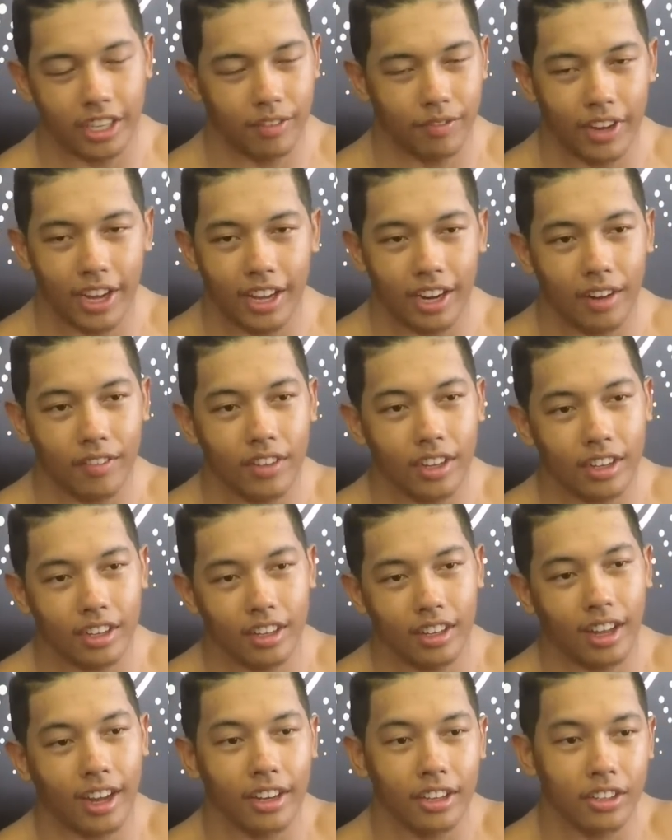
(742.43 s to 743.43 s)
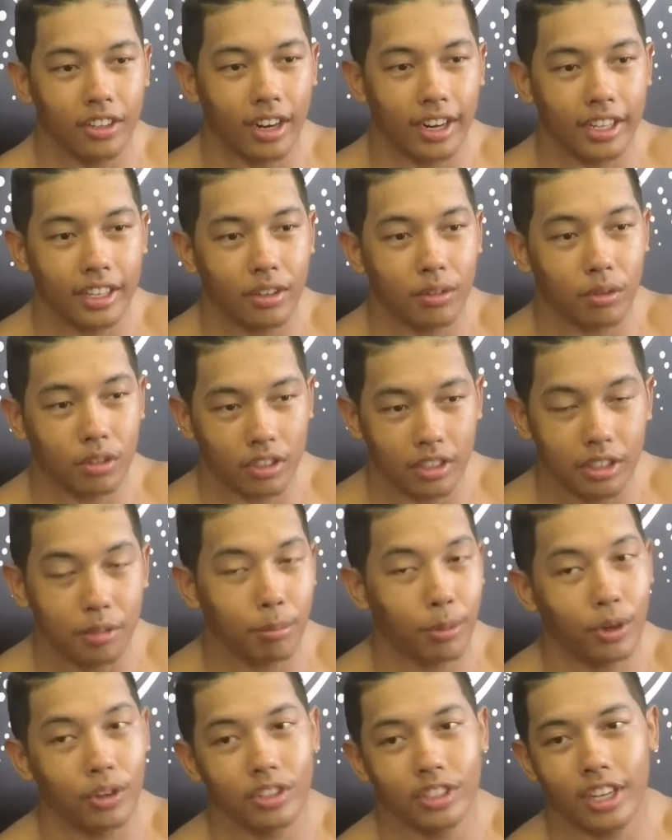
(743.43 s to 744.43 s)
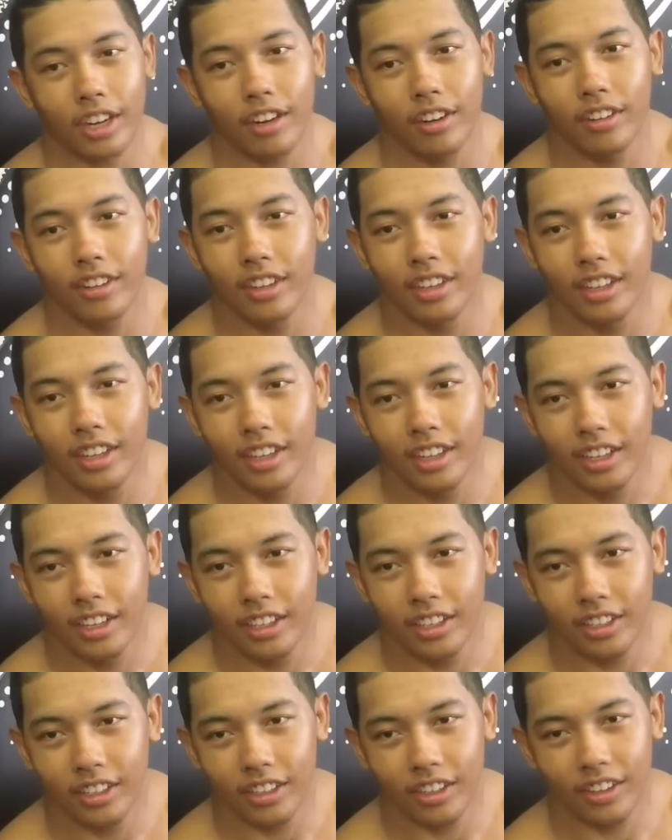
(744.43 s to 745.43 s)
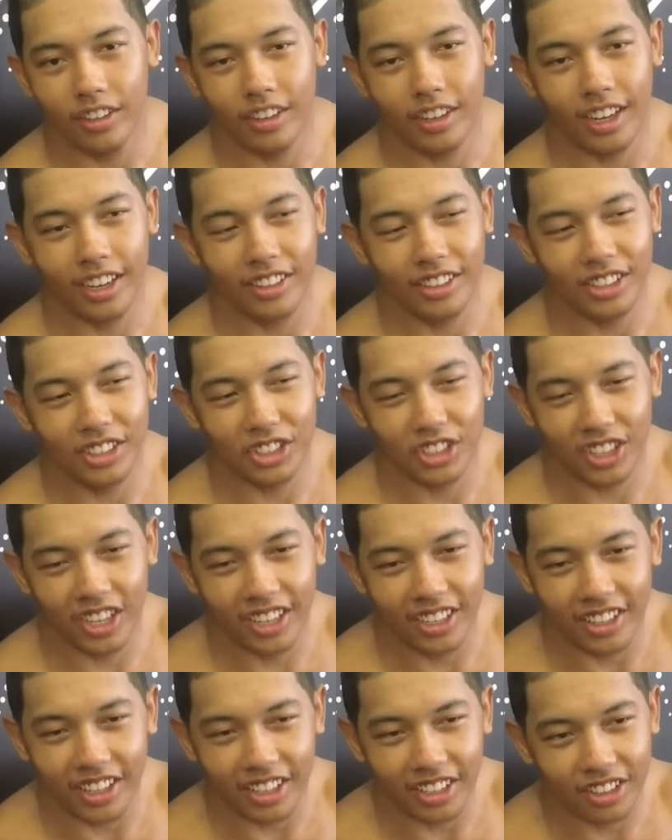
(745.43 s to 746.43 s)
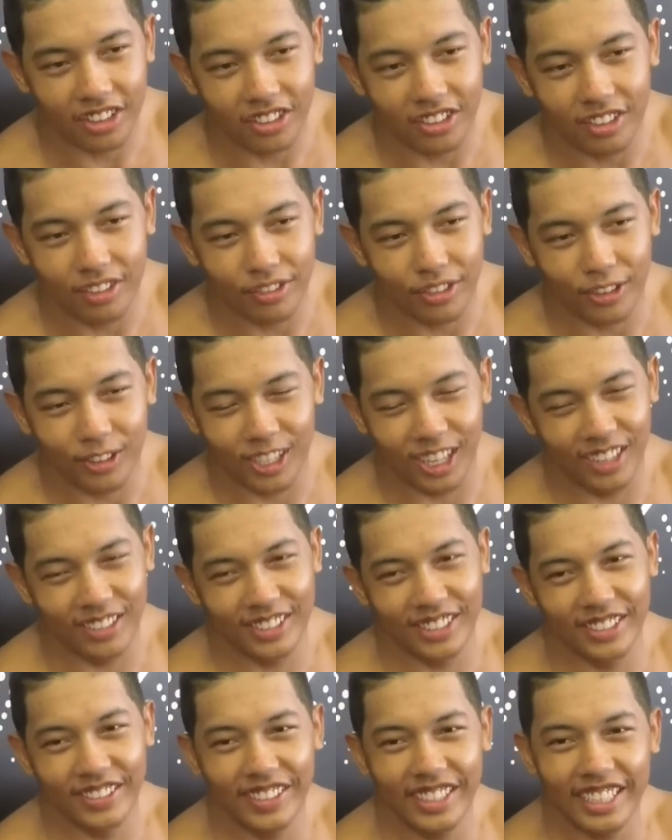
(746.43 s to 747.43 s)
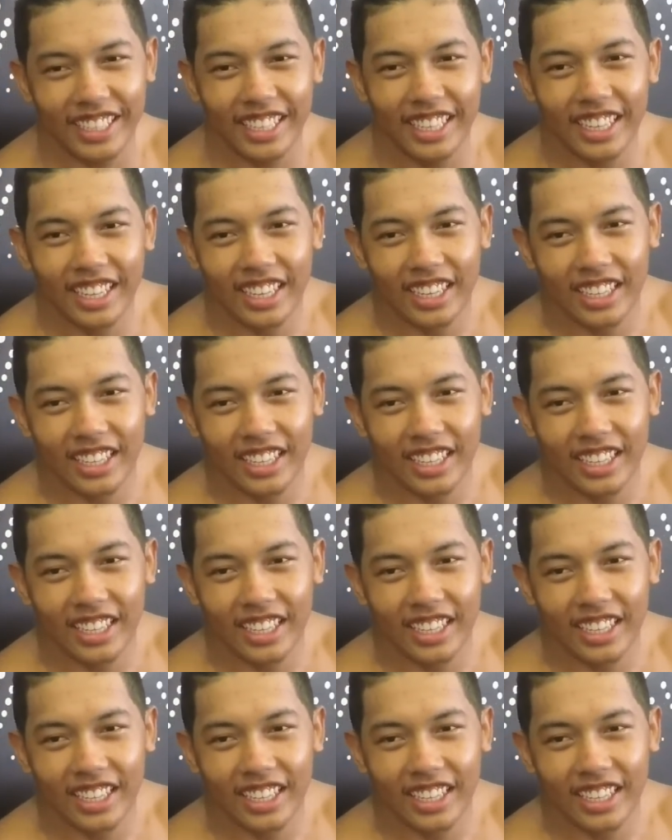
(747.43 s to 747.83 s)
Like, man, I'm not gonna lie, dude, I get really burnt out, you know, and I only train like 3-4 times a week.